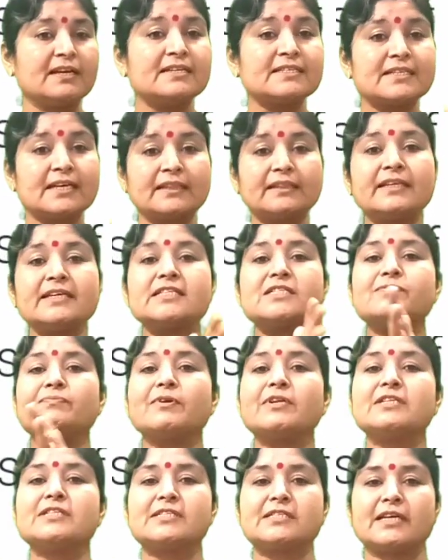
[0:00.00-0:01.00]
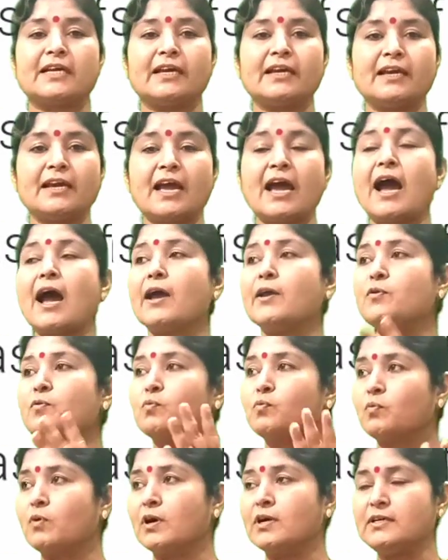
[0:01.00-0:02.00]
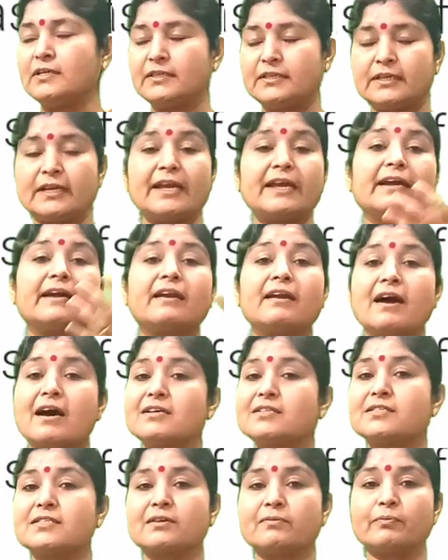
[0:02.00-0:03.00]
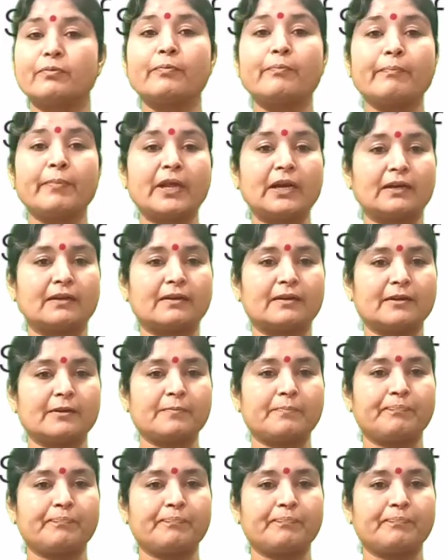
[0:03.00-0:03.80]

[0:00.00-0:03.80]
Satish will say, I want a glass of milk.